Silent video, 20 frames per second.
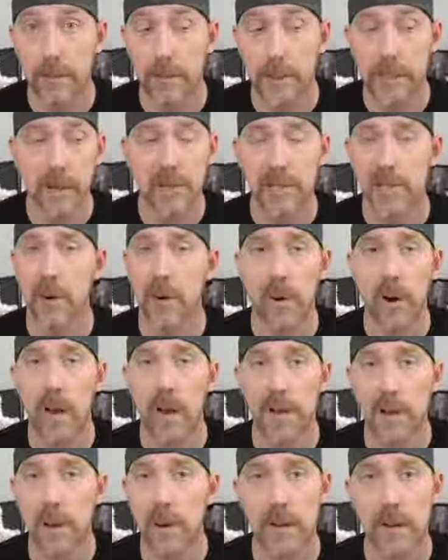because
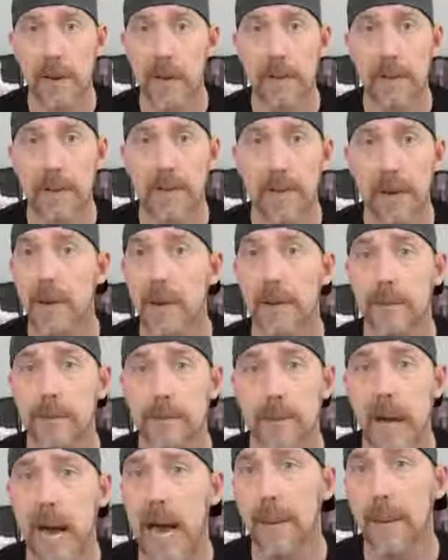Euron don't even have a
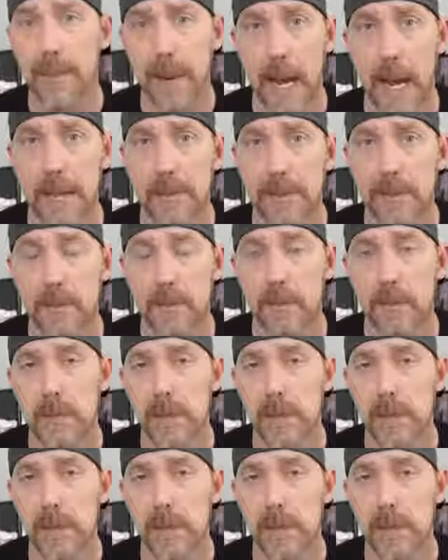fucking eye patch